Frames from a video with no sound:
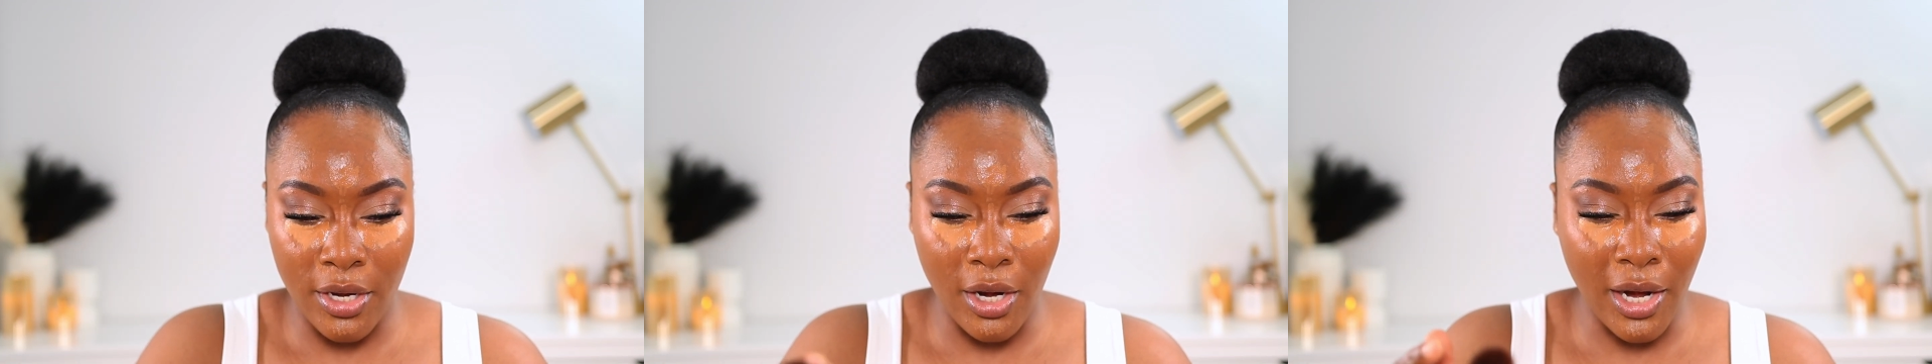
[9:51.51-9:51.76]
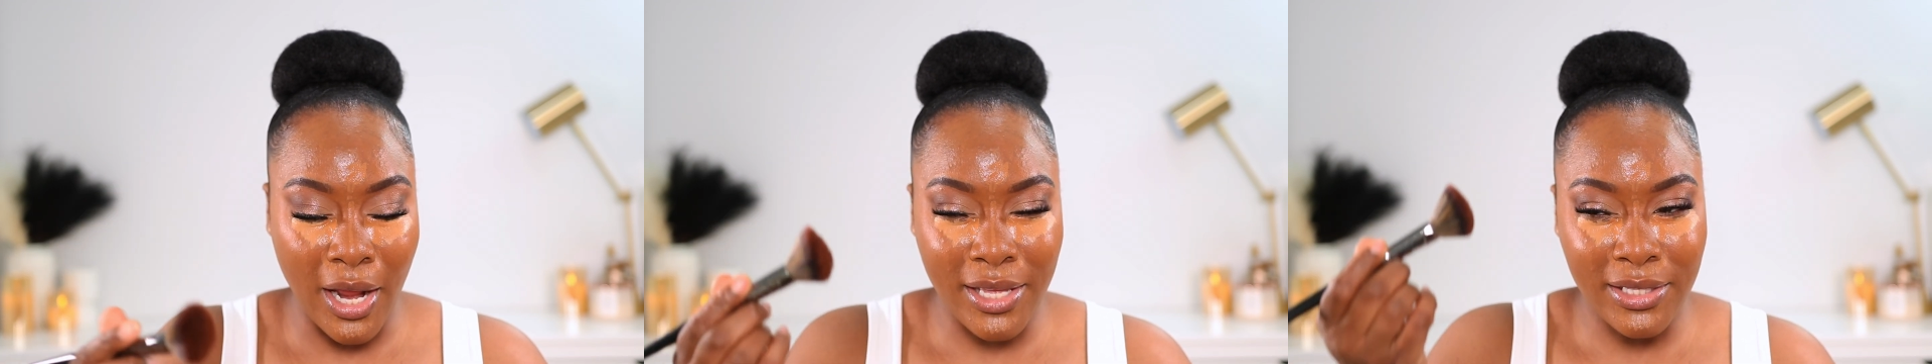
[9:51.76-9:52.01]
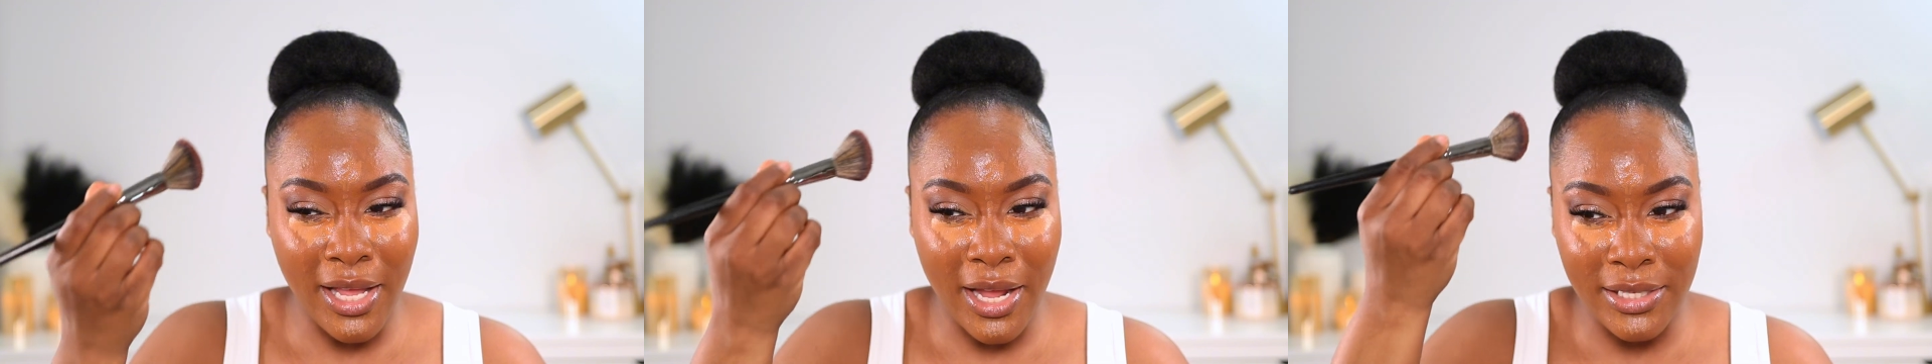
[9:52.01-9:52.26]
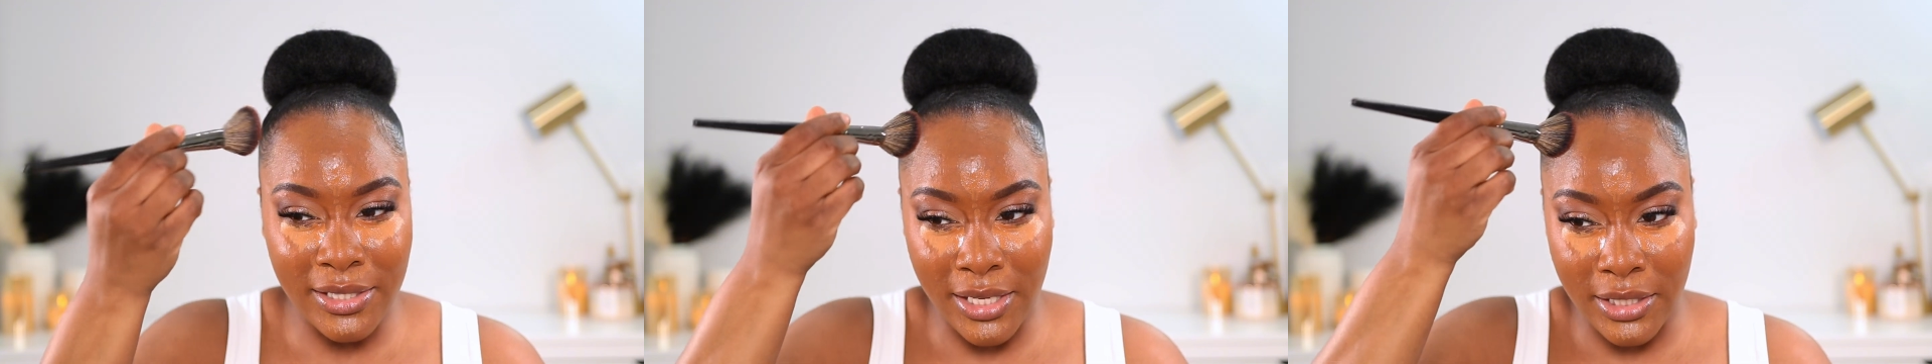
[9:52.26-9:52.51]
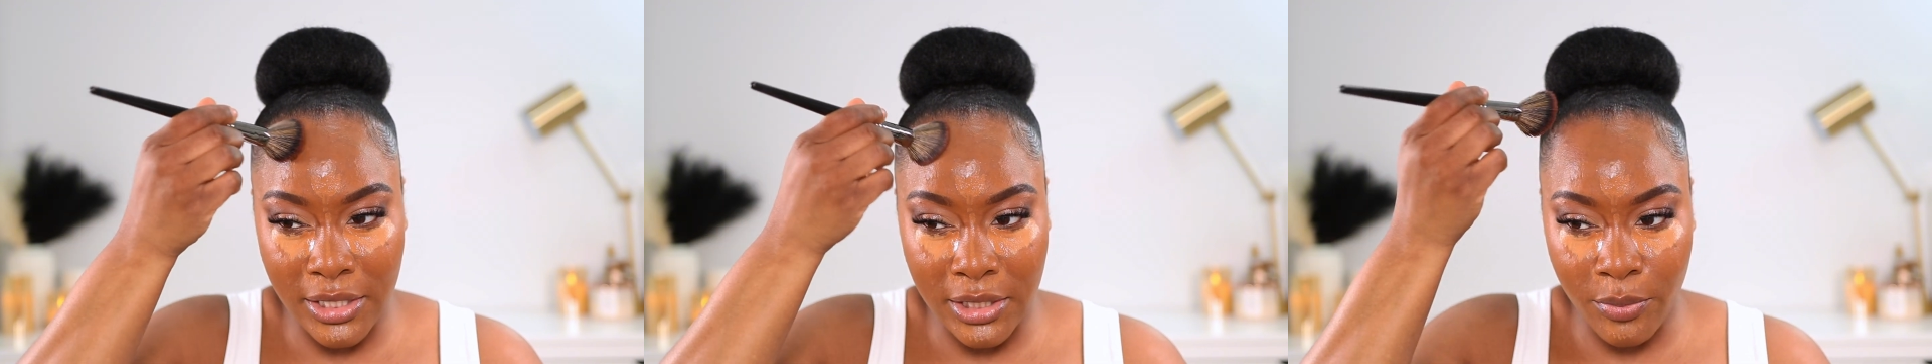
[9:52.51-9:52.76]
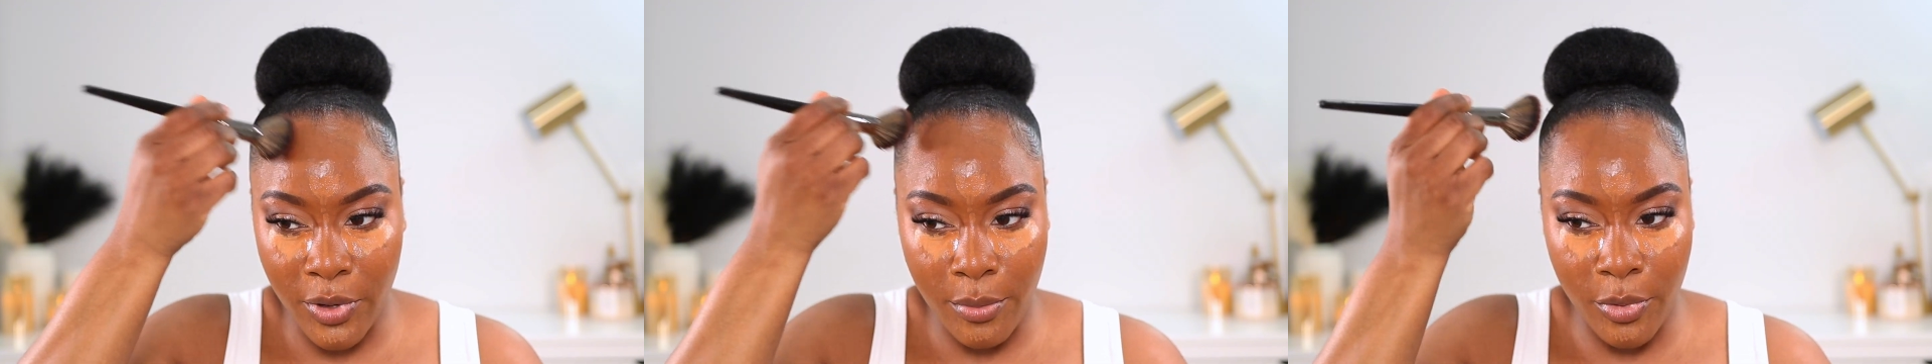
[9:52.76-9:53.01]
not as like a setting
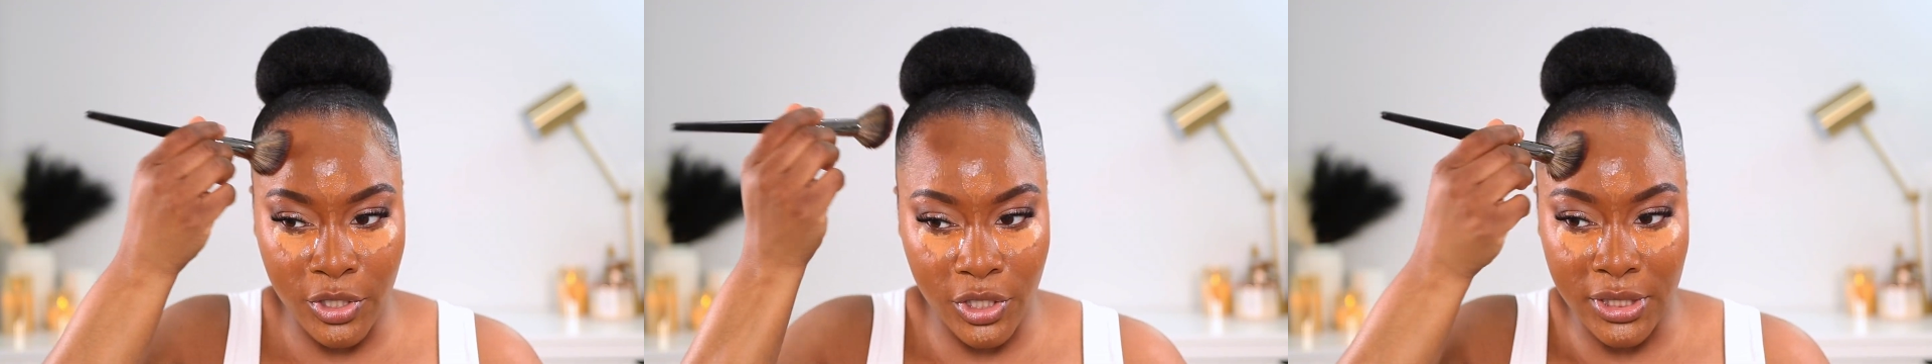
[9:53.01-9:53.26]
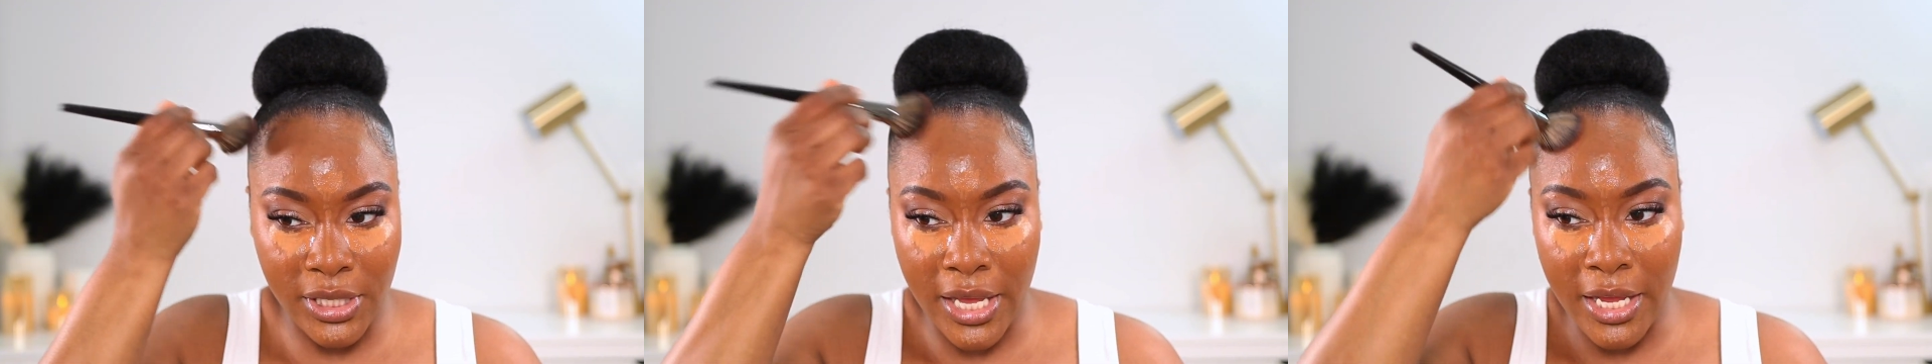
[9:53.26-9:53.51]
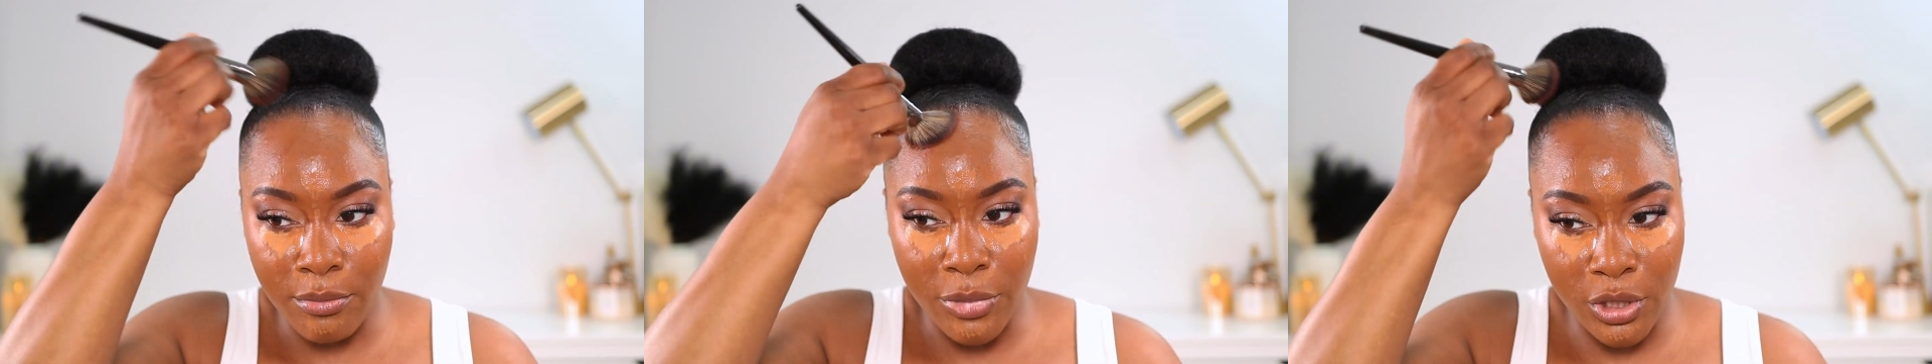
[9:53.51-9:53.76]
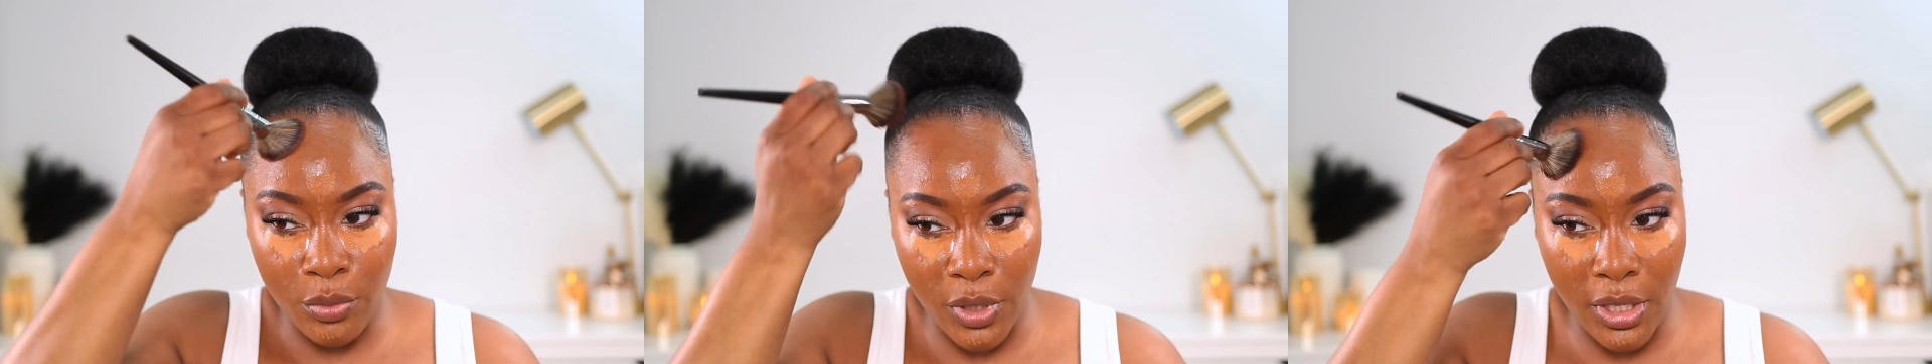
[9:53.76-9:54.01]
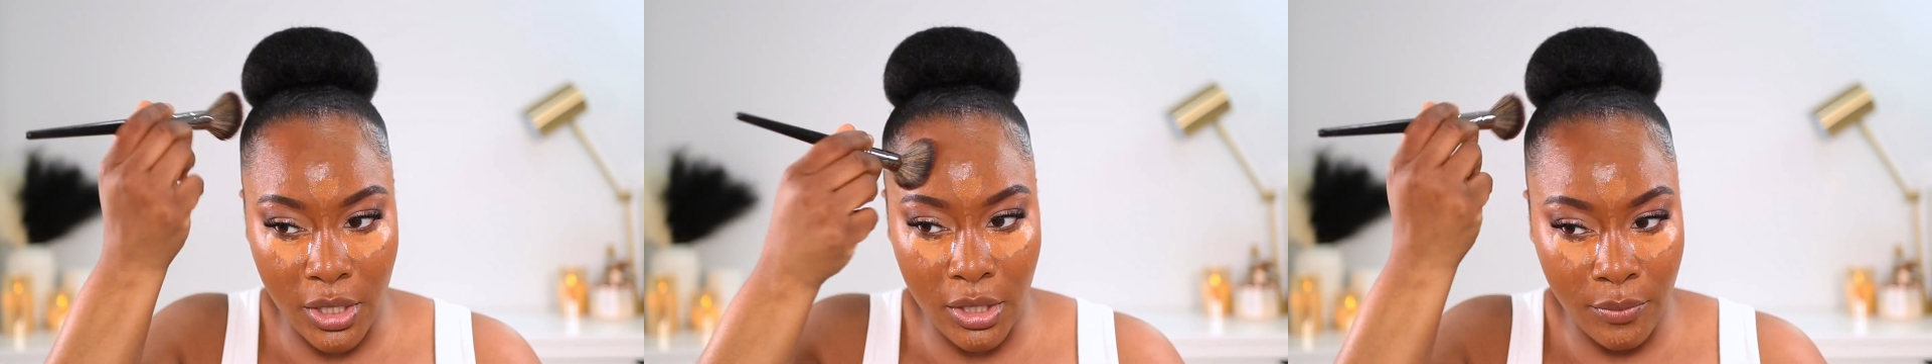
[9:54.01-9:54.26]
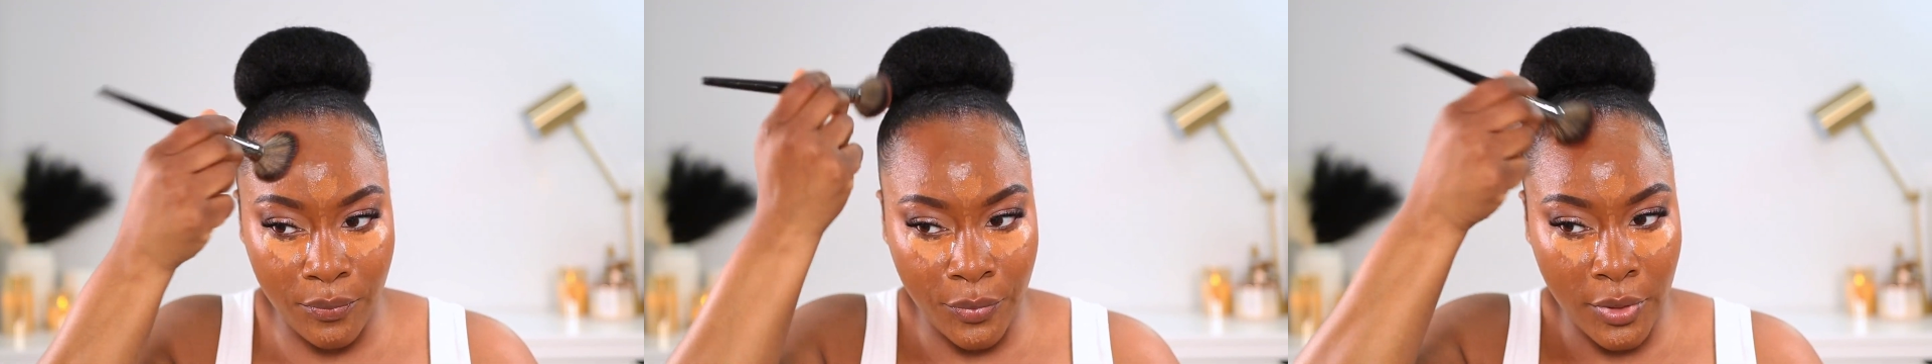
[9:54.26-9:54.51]
spray, but just in between.